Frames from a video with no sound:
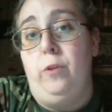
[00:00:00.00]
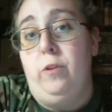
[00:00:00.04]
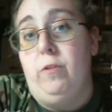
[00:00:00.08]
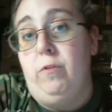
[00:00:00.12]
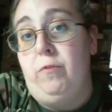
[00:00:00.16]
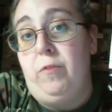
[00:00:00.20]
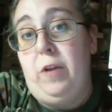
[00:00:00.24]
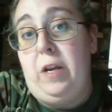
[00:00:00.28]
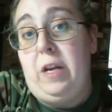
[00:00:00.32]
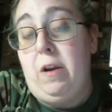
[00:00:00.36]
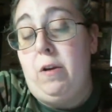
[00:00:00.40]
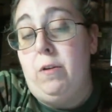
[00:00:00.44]
the
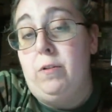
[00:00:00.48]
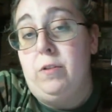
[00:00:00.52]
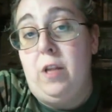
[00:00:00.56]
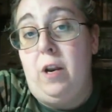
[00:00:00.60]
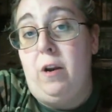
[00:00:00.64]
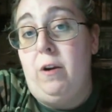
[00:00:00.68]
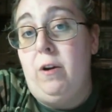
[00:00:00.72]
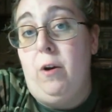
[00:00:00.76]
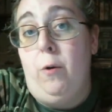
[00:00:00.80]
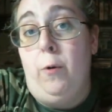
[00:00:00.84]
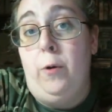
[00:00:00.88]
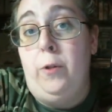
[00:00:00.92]
figures. I
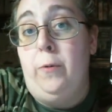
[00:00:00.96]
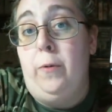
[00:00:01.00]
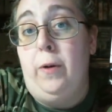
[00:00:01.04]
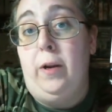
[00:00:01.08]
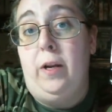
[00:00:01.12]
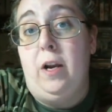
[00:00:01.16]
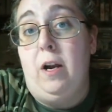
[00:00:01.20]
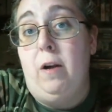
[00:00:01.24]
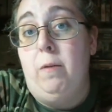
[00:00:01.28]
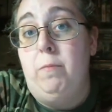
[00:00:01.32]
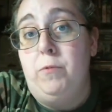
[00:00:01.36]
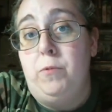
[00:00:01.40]
don't know whether
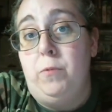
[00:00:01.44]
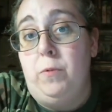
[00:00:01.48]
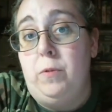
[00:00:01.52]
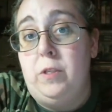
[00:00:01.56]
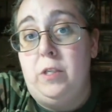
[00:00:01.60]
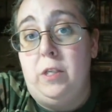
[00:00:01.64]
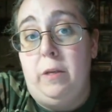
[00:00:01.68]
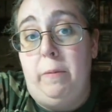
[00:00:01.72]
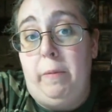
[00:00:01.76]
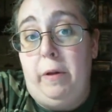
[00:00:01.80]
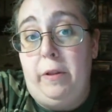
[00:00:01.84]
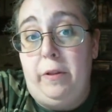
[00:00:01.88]
it comes with
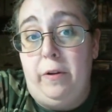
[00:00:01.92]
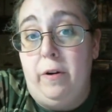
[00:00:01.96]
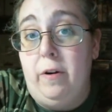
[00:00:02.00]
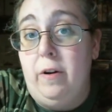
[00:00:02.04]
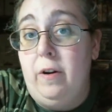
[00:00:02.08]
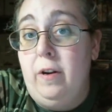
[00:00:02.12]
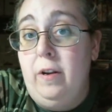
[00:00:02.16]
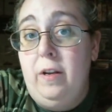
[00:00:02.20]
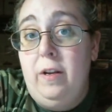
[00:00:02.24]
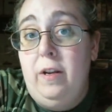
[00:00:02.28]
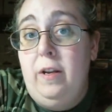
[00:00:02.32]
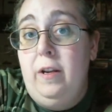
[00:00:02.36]
some other